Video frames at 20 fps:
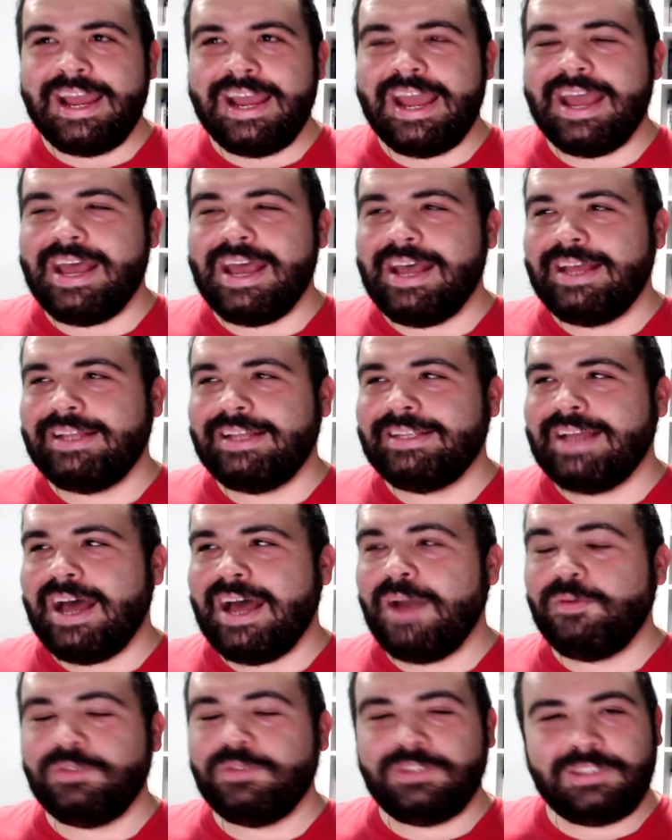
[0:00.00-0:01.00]
and
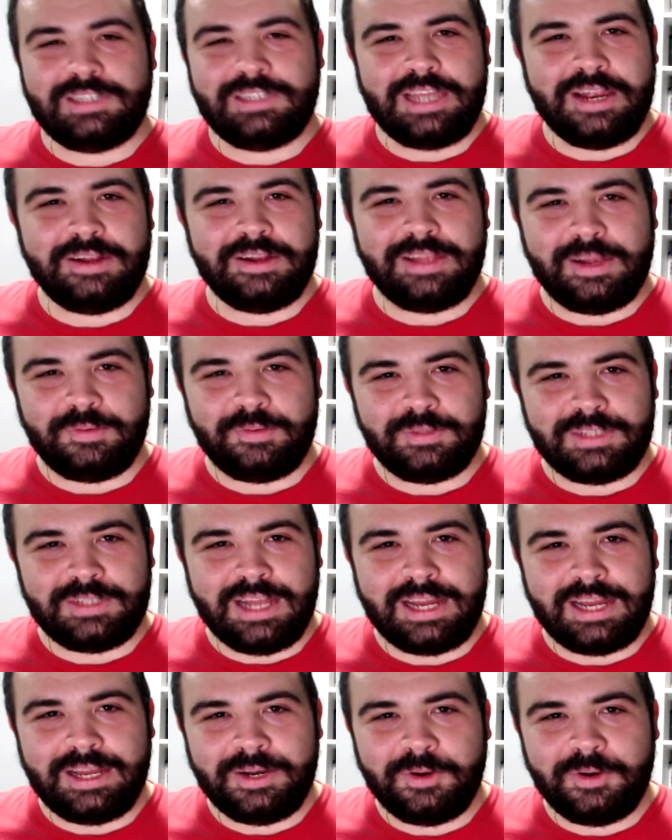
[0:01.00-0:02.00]
I was scared that it was
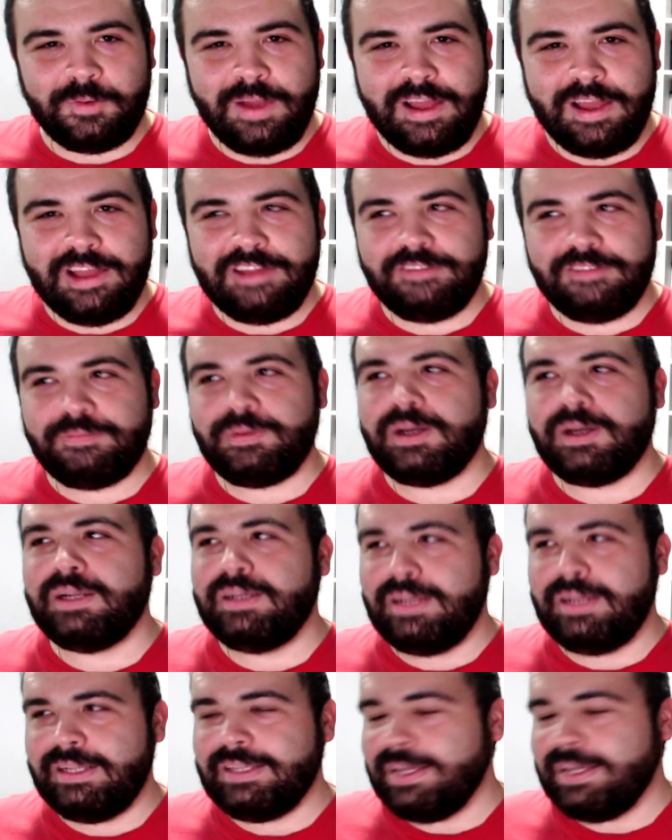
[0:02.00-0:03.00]
not going to arrive,
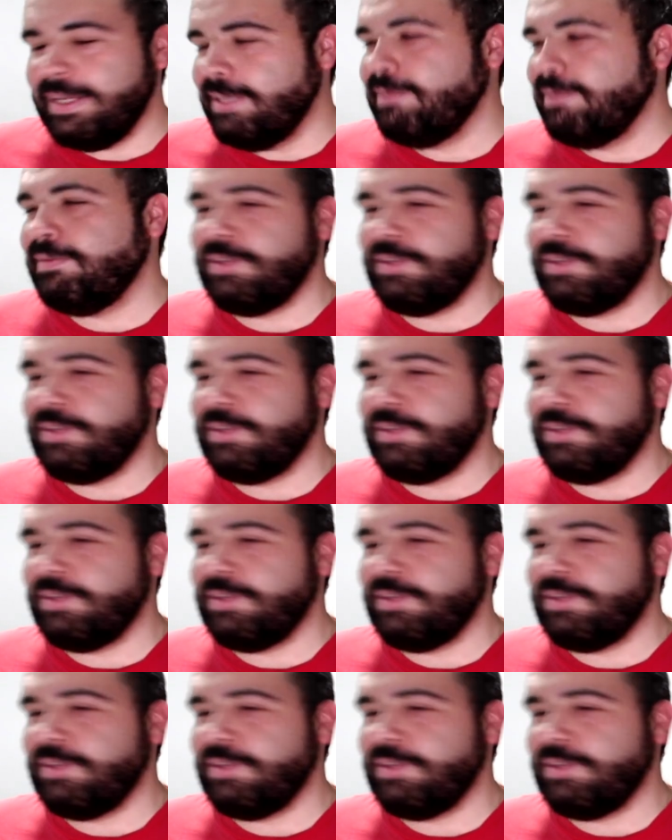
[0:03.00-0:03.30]
but it did.